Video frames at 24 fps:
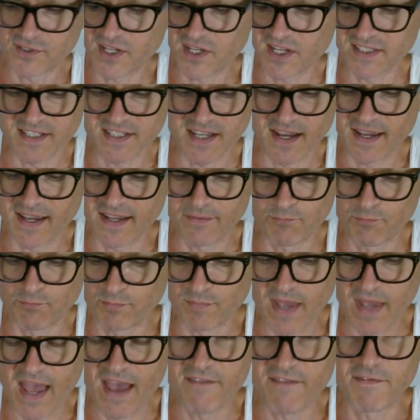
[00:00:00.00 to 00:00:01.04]
because I
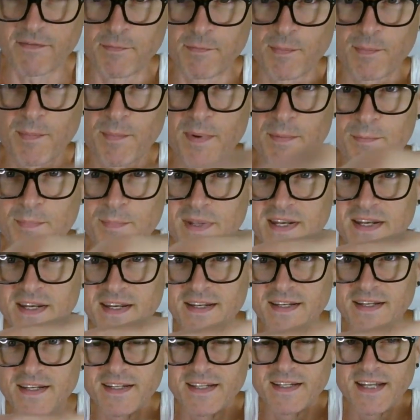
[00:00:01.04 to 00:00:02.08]
haven't
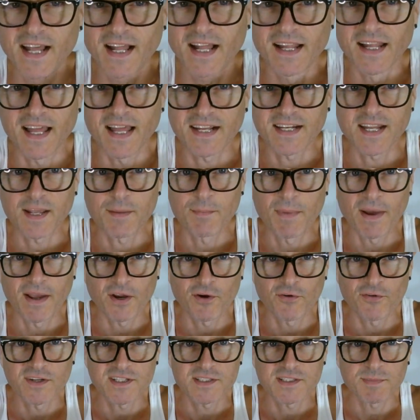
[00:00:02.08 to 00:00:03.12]
been neglecting my
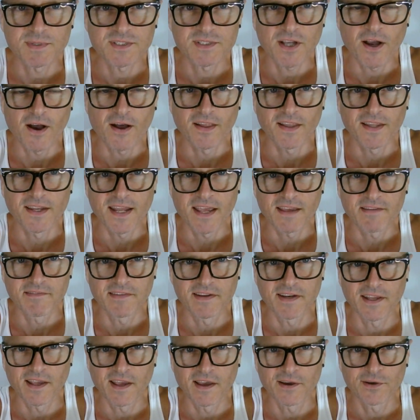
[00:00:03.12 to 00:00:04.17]
Christmas holiday
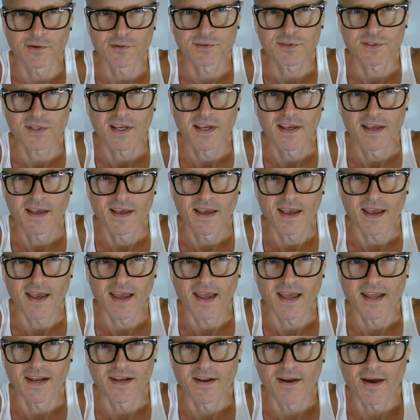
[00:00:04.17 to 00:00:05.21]
videos
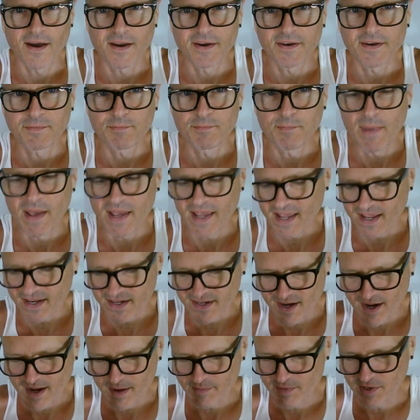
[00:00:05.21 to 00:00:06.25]
and not making
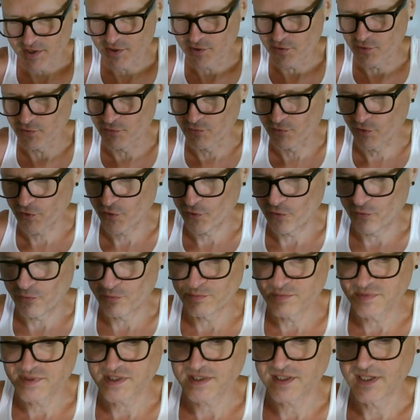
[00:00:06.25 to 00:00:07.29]
time to do
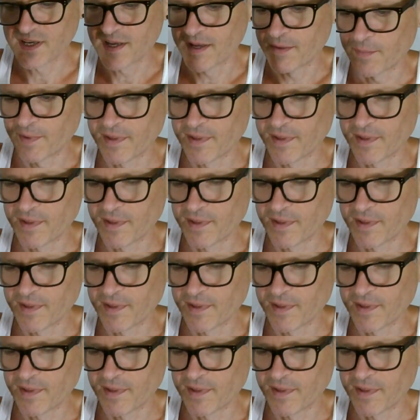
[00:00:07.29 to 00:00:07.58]
rooms.